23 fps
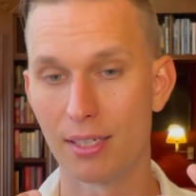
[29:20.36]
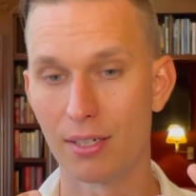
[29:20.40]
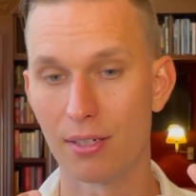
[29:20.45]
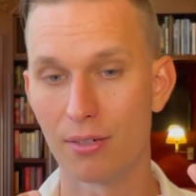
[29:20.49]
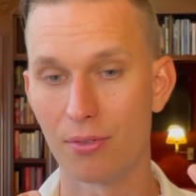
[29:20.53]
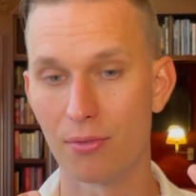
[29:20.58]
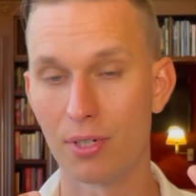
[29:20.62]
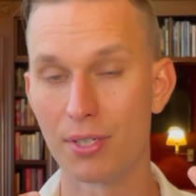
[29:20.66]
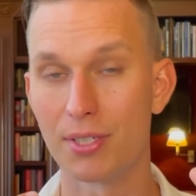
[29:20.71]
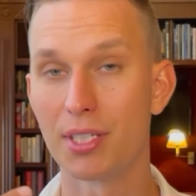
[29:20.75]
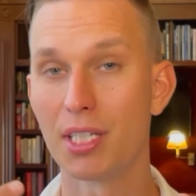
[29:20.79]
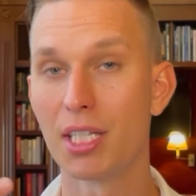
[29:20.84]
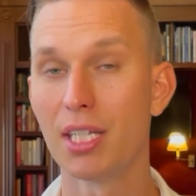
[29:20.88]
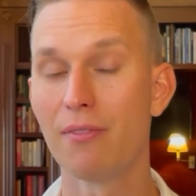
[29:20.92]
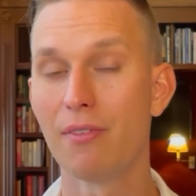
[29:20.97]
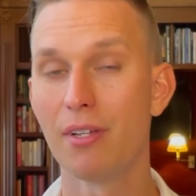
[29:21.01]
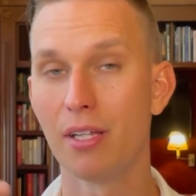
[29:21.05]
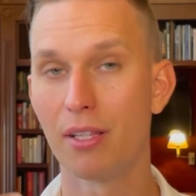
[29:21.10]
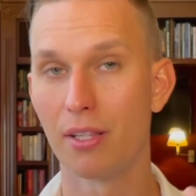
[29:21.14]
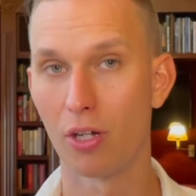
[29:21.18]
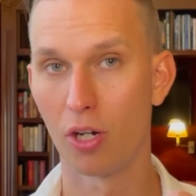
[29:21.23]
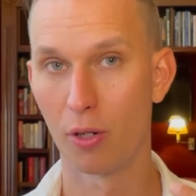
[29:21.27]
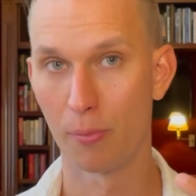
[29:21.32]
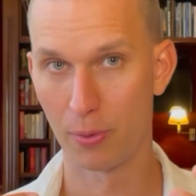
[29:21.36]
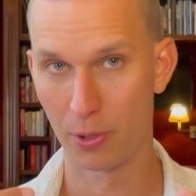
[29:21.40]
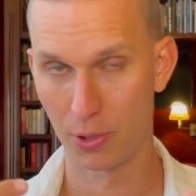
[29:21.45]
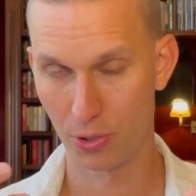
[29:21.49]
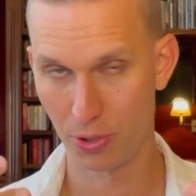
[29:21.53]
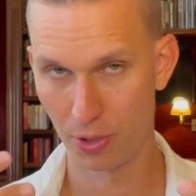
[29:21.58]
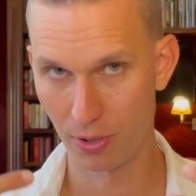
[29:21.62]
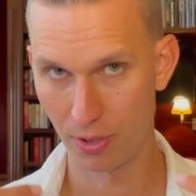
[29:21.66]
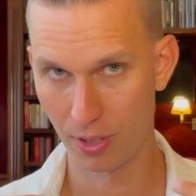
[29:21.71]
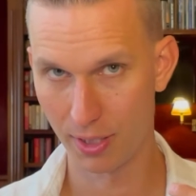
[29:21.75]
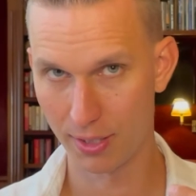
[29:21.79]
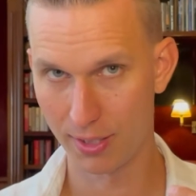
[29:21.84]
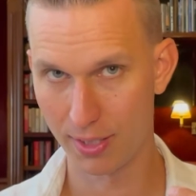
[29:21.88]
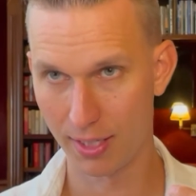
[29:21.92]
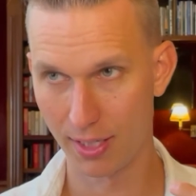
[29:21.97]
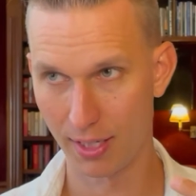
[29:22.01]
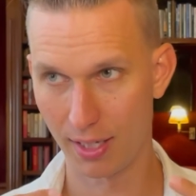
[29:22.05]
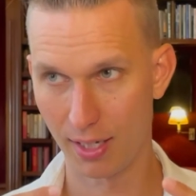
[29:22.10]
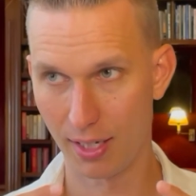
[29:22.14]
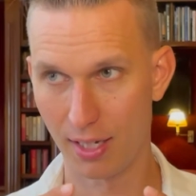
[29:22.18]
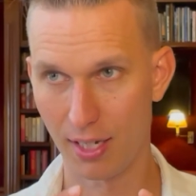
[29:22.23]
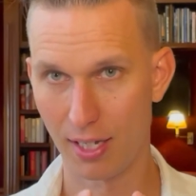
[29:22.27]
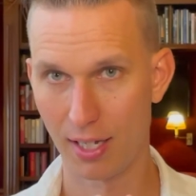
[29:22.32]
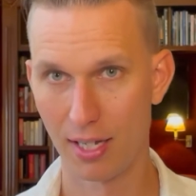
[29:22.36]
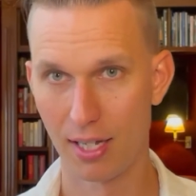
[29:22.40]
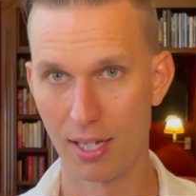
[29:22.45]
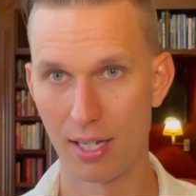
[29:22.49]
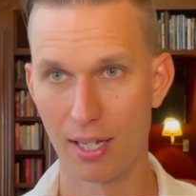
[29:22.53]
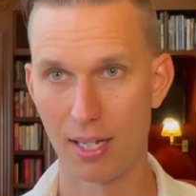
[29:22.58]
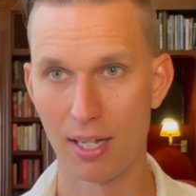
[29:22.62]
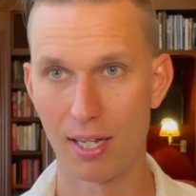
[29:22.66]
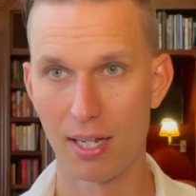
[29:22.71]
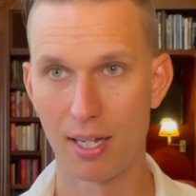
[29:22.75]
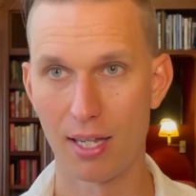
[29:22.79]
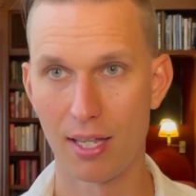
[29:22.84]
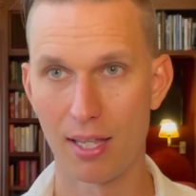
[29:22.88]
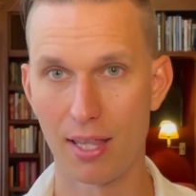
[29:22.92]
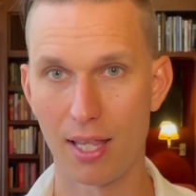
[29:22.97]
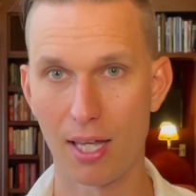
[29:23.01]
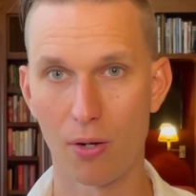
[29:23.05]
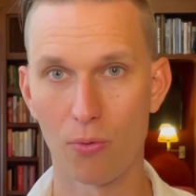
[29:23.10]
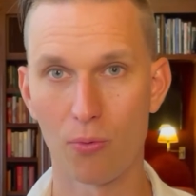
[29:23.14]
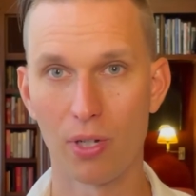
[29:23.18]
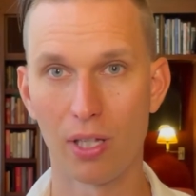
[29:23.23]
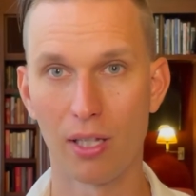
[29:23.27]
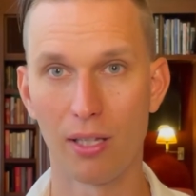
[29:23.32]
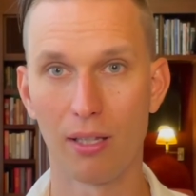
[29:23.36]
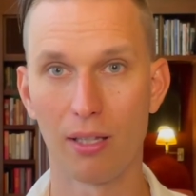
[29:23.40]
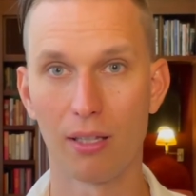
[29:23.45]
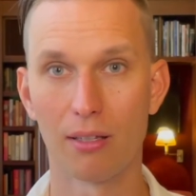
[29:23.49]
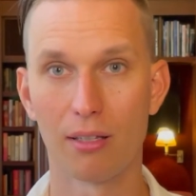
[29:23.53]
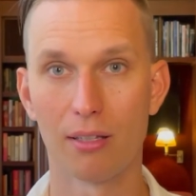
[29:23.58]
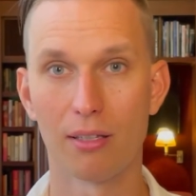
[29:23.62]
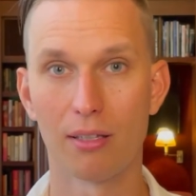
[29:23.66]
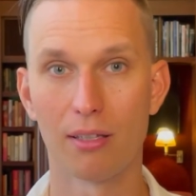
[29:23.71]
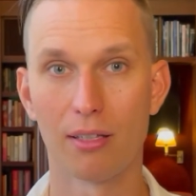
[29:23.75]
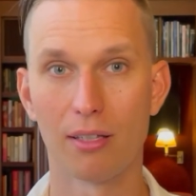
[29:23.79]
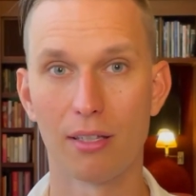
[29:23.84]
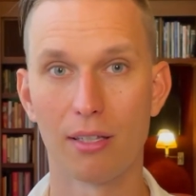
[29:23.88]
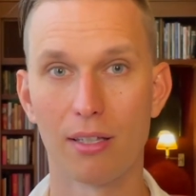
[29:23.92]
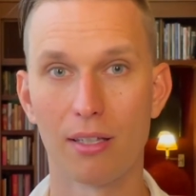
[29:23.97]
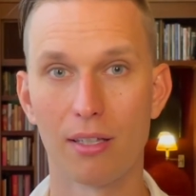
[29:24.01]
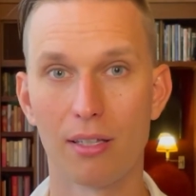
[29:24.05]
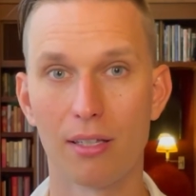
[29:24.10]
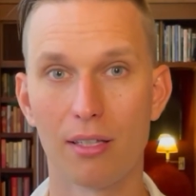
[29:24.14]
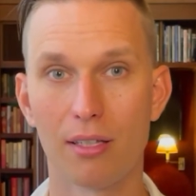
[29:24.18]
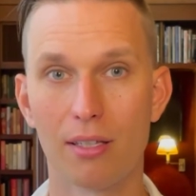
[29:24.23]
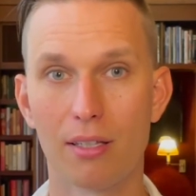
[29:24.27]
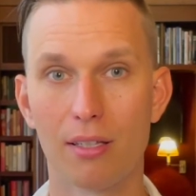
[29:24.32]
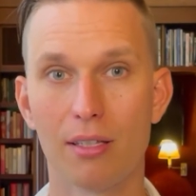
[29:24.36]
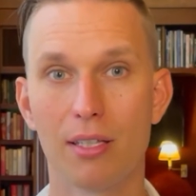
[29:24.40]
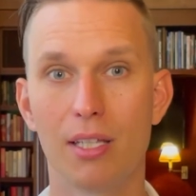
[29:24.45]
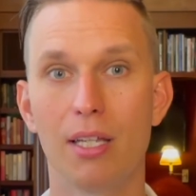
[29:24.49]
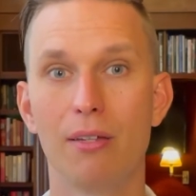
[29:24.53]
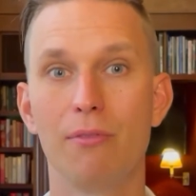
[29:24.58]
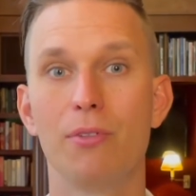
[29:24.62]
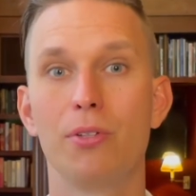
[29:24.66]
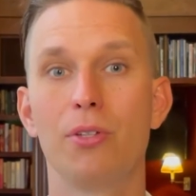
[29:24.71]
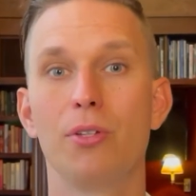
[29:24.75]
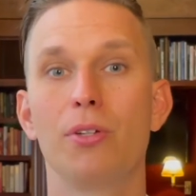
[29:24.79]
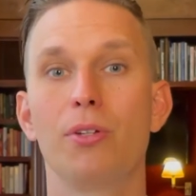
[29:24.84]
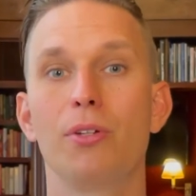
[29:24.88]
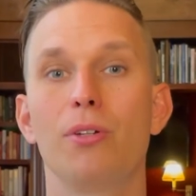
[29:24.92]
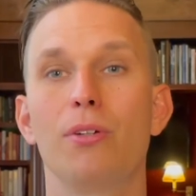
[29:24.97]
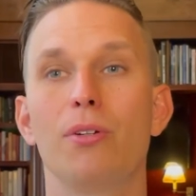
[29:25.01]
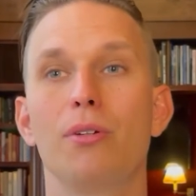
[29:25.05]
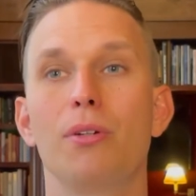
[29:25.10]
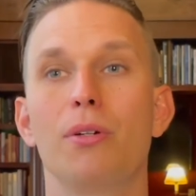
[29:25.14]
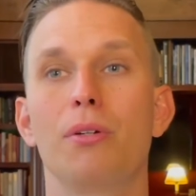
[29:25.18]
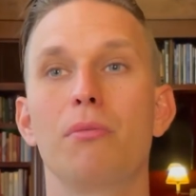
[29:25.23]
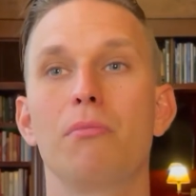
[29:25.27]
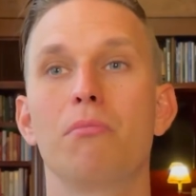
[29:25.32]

receiving the opportunity that will give you